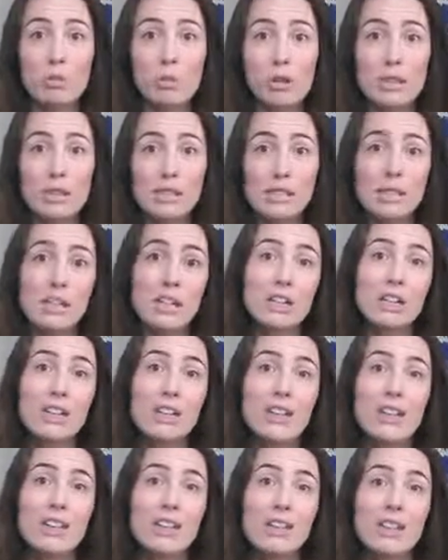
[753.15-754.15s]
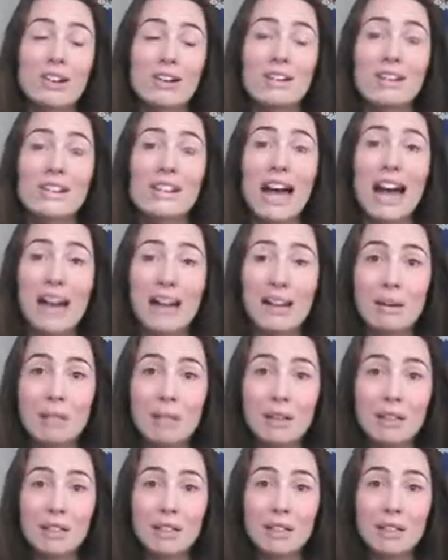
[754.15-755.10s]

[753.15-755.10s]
because they're taking their time,